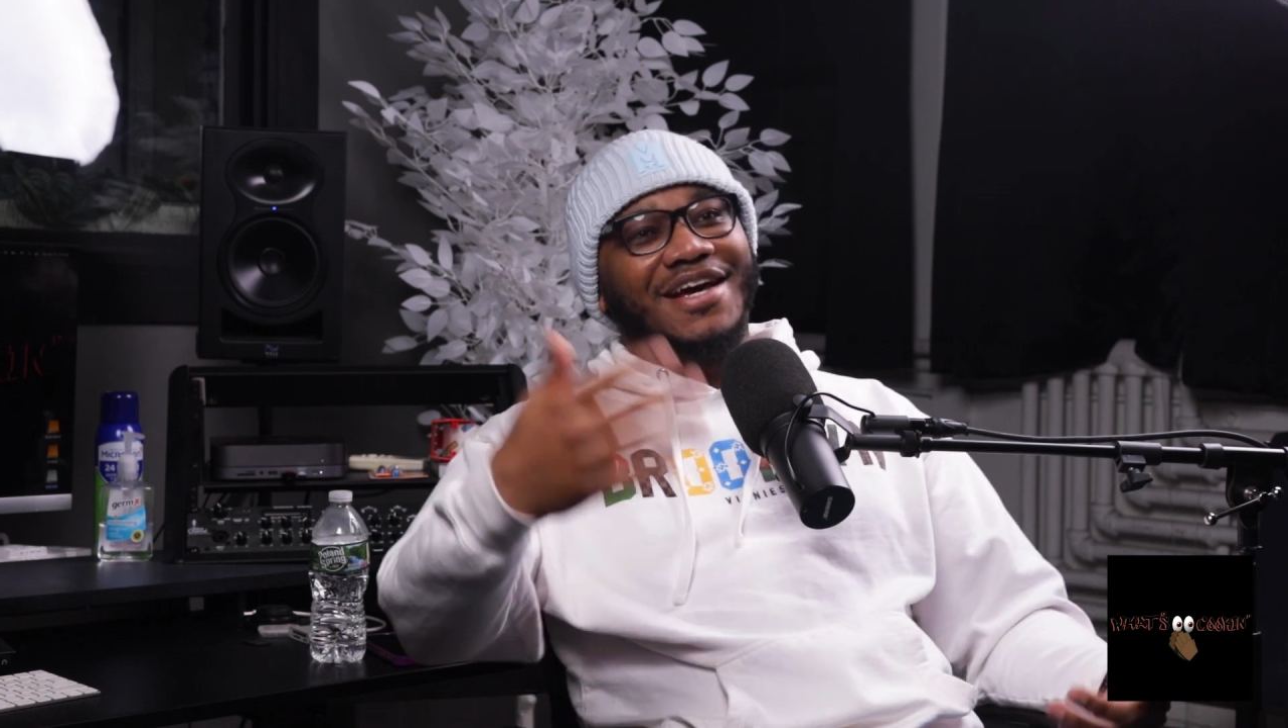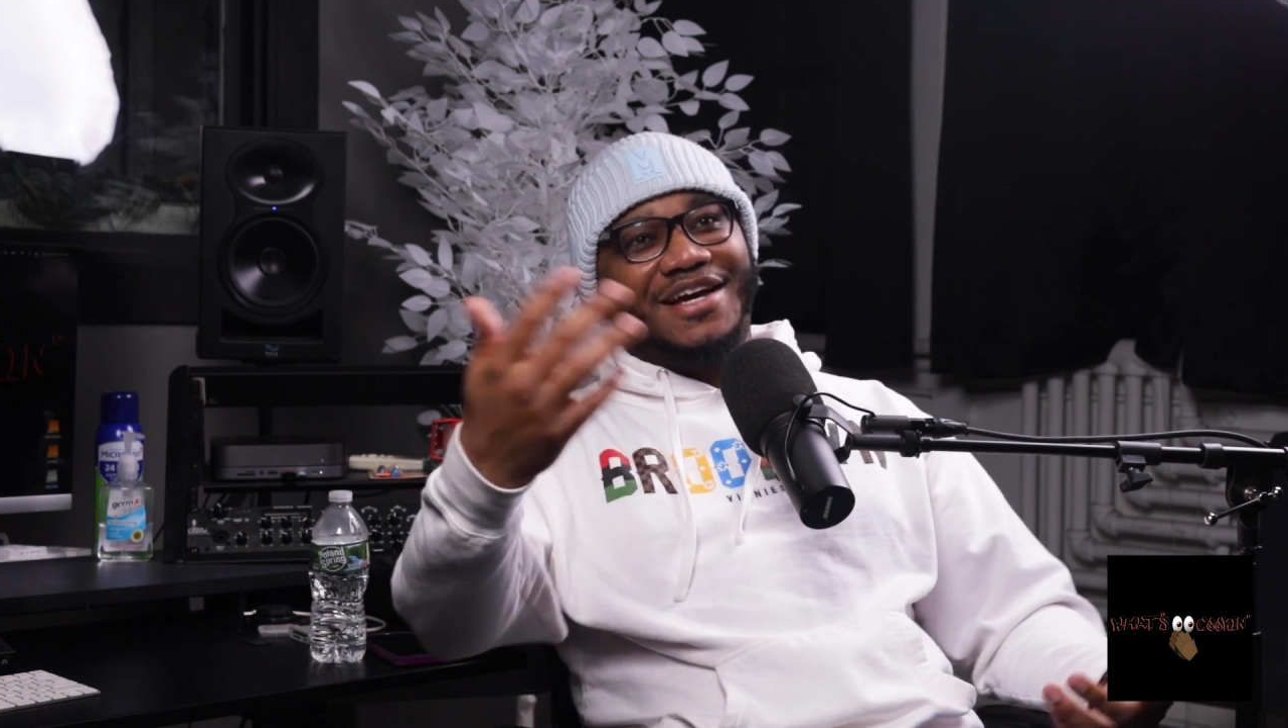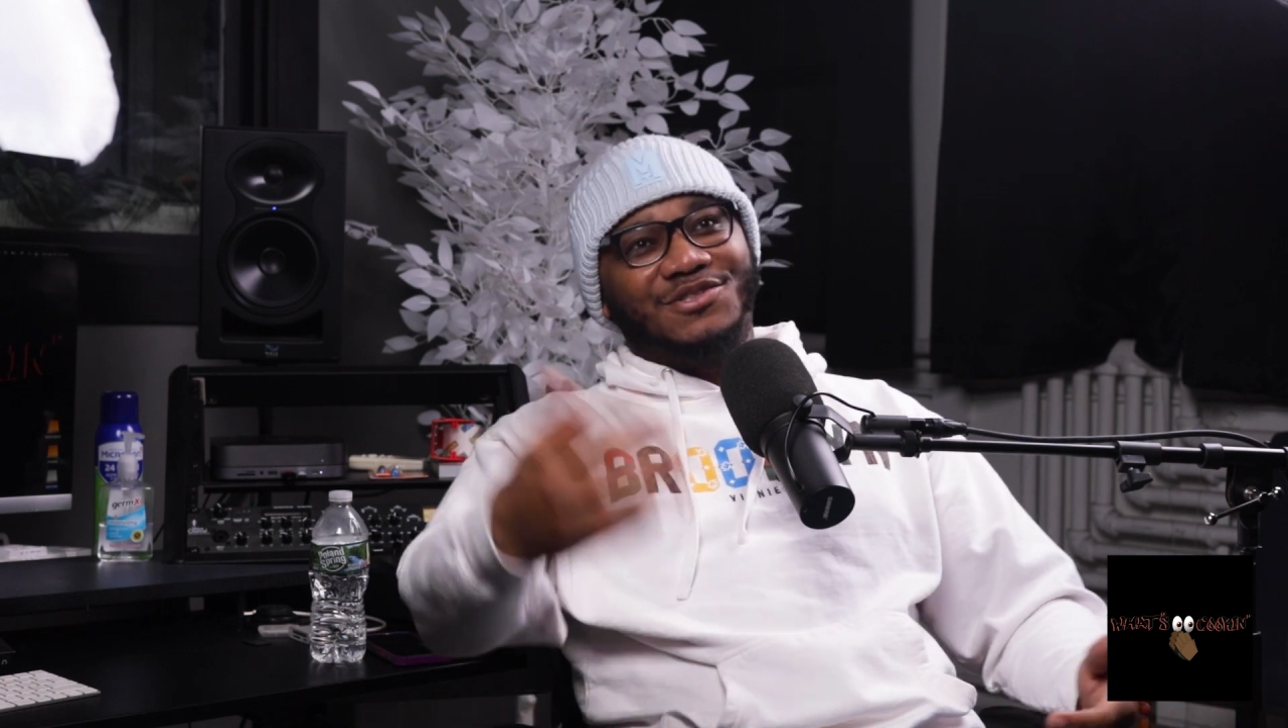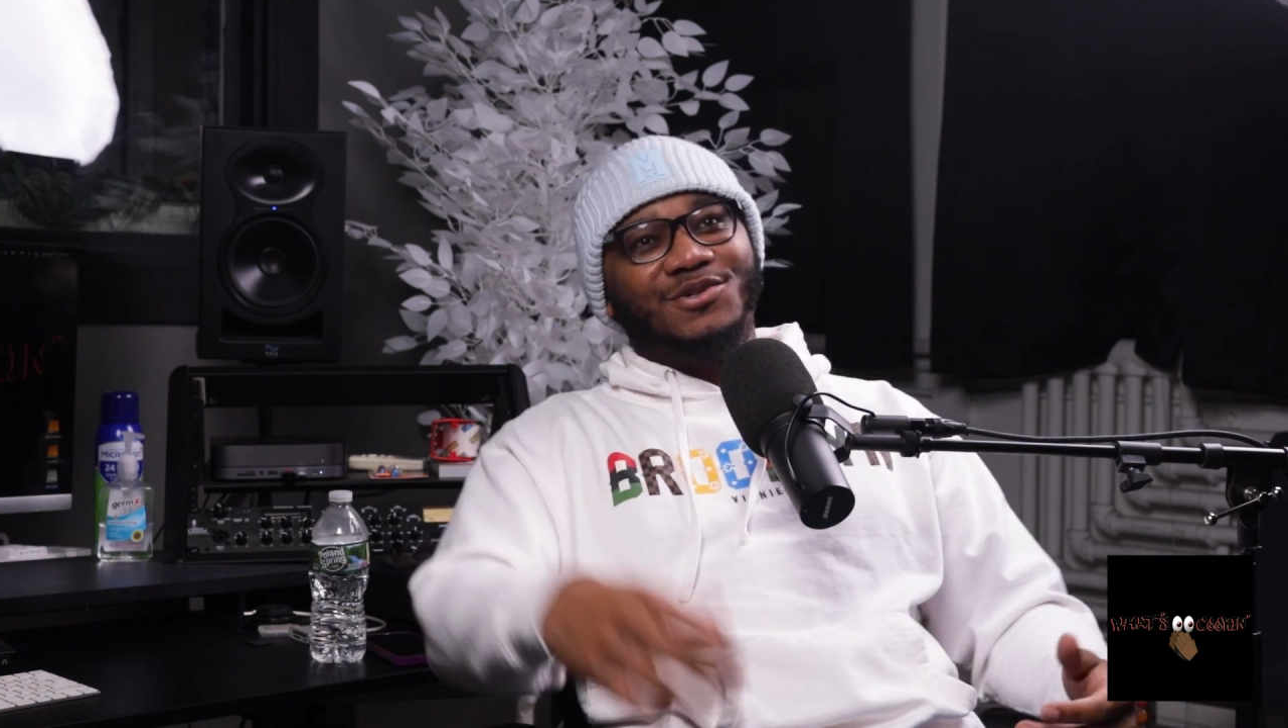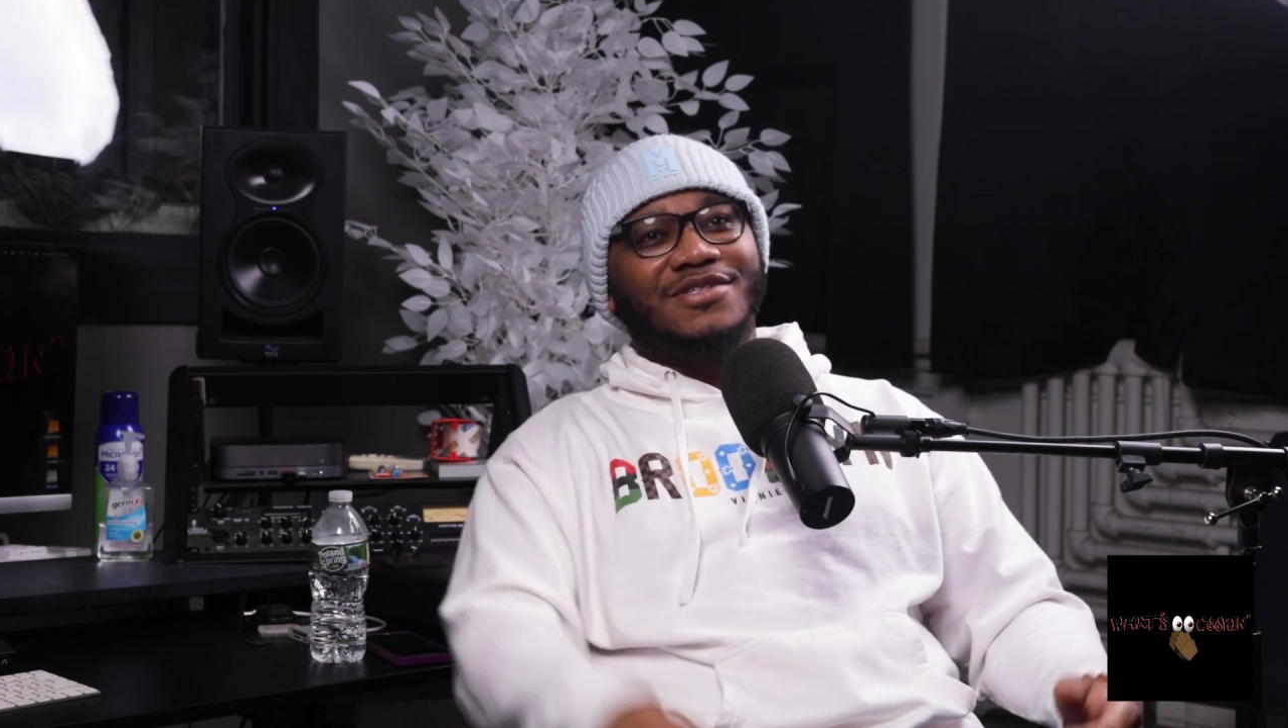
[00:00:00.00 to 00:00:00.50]

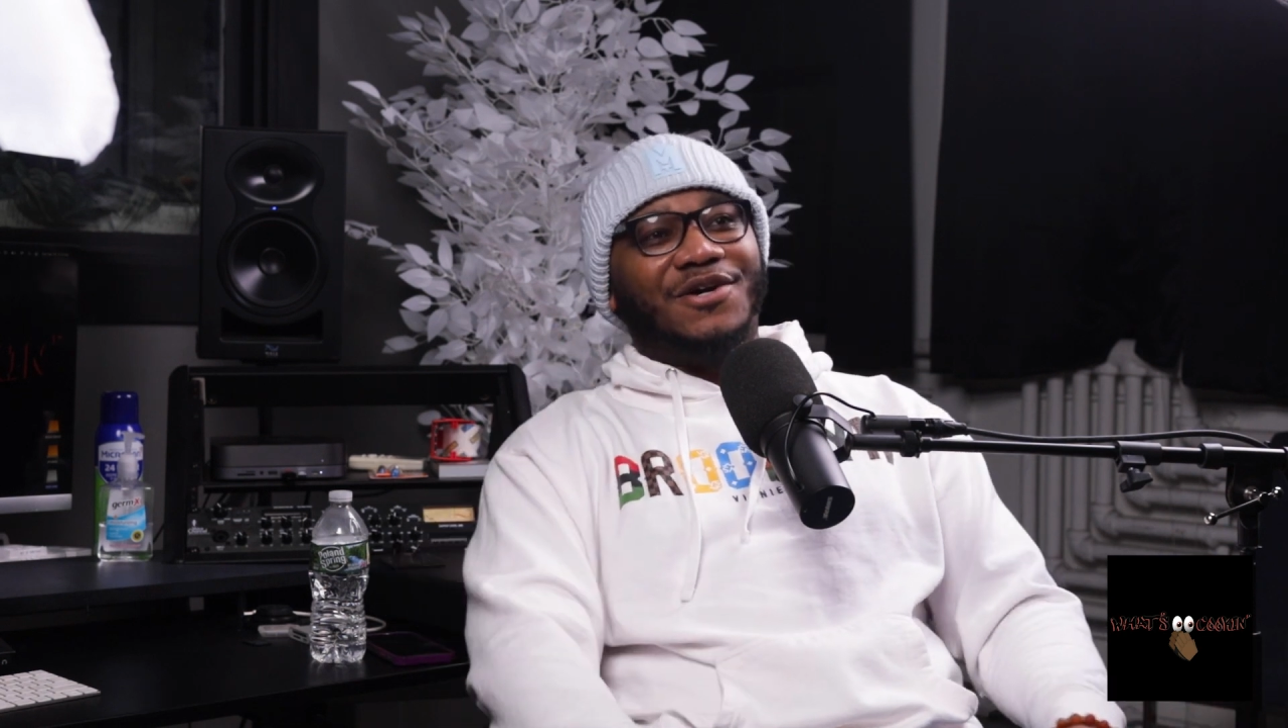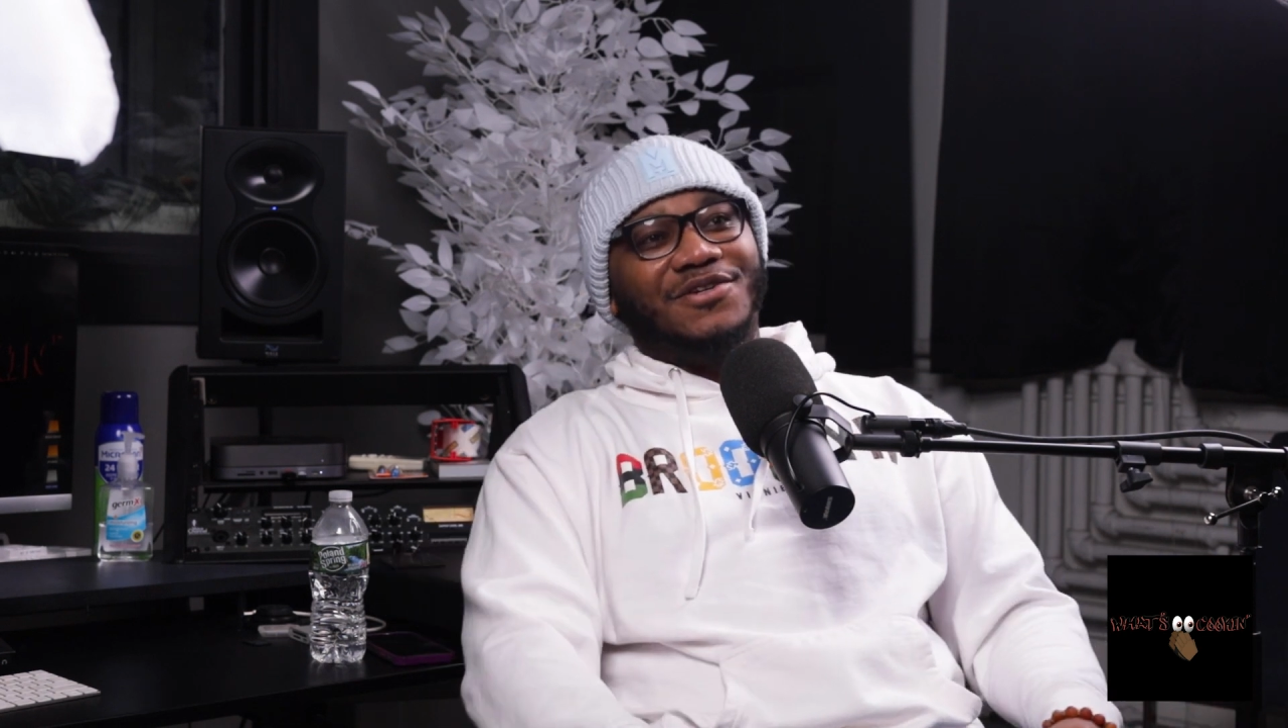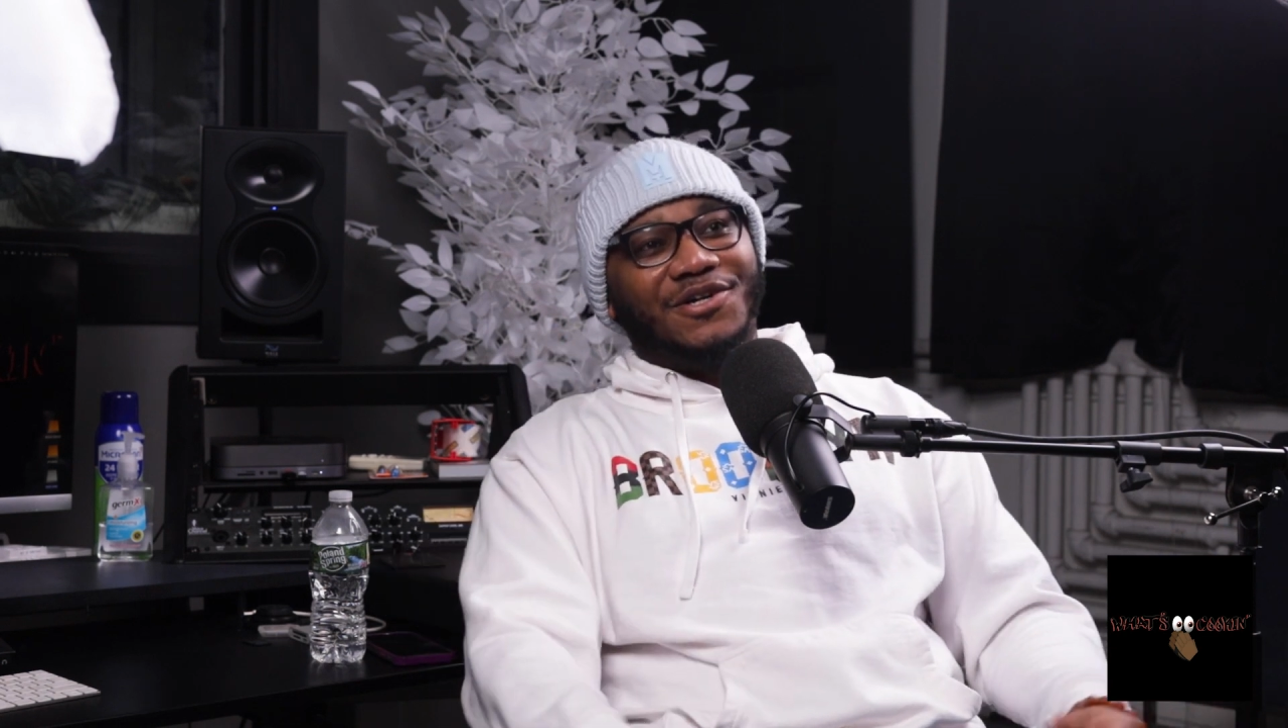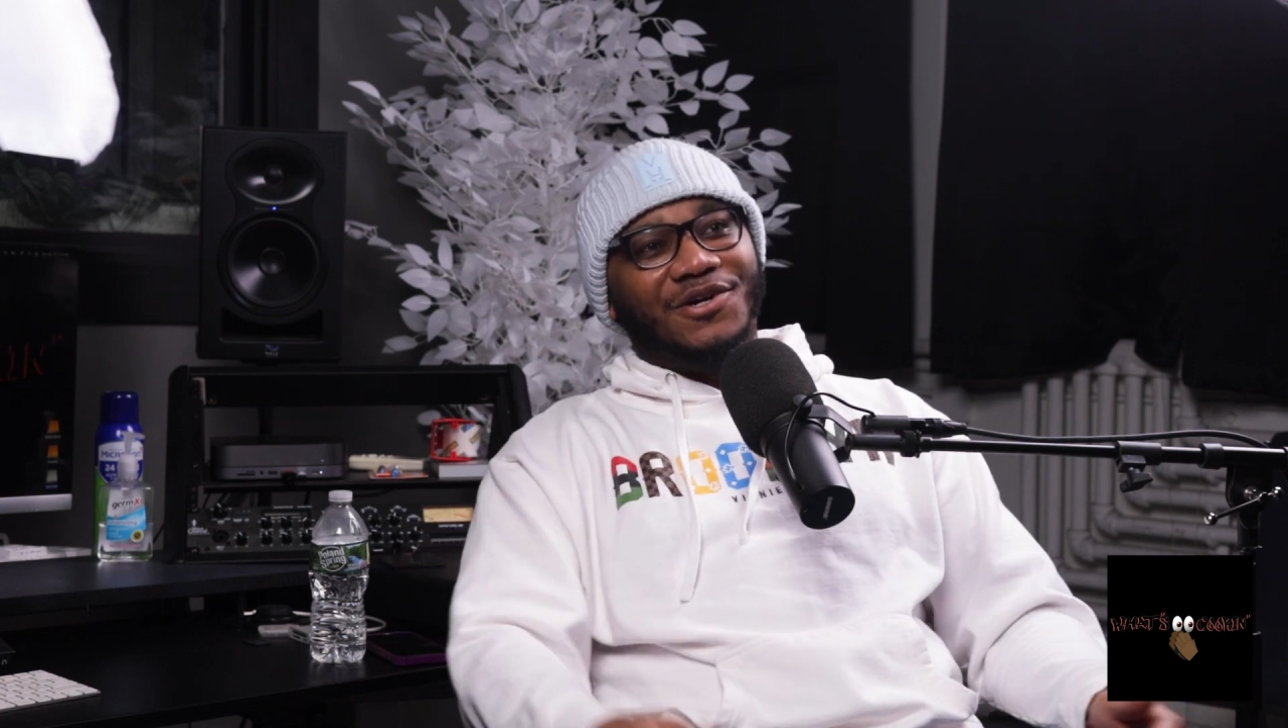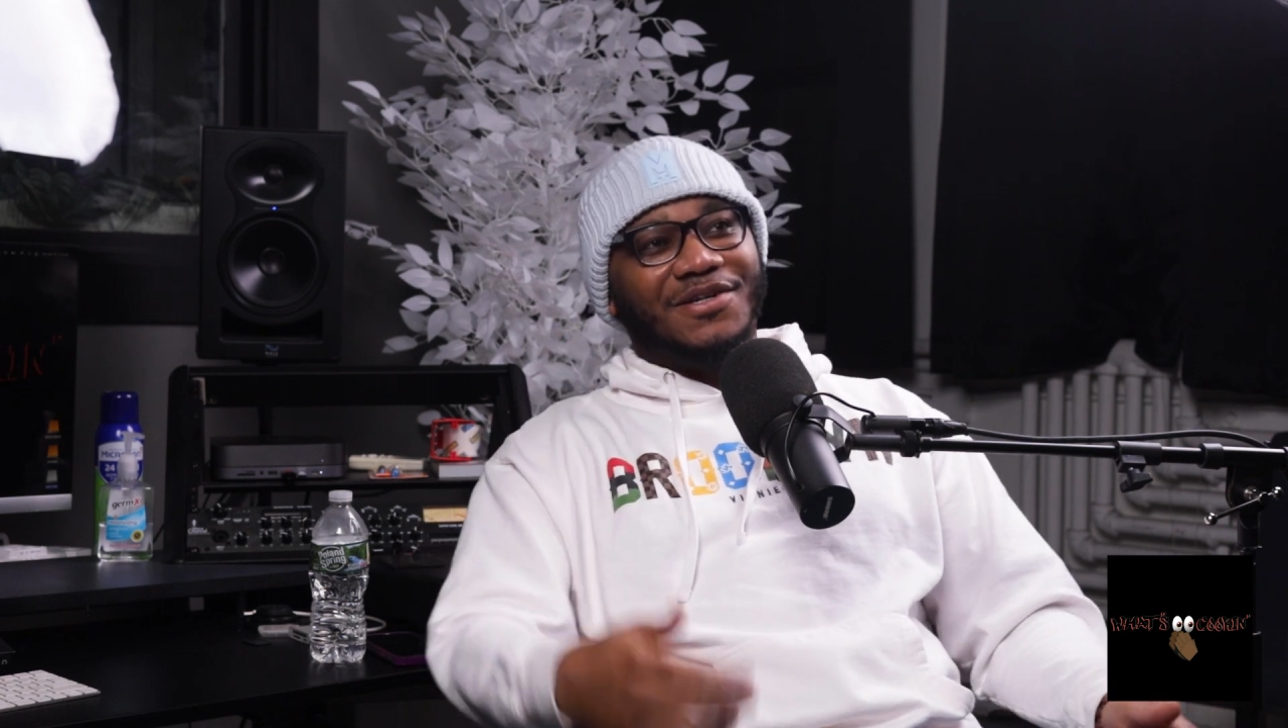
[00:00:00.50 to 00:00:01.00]
As soon as I want
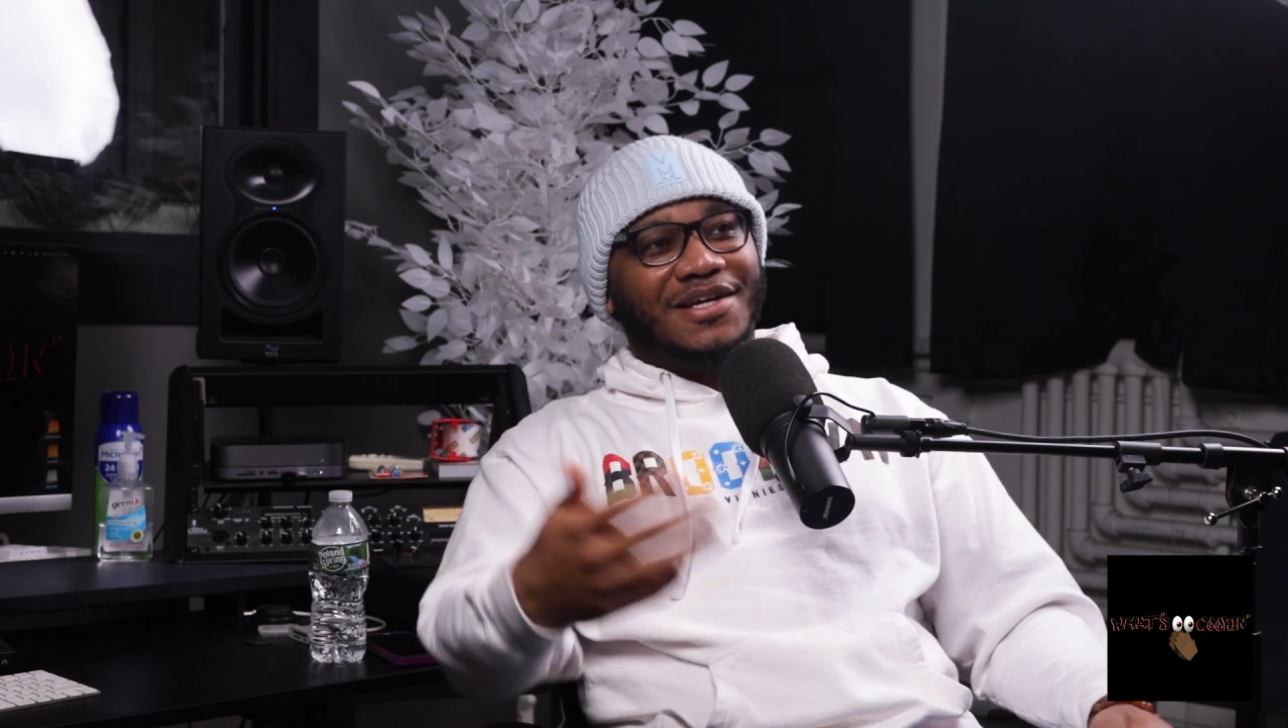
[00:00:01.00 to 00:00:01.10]
to go to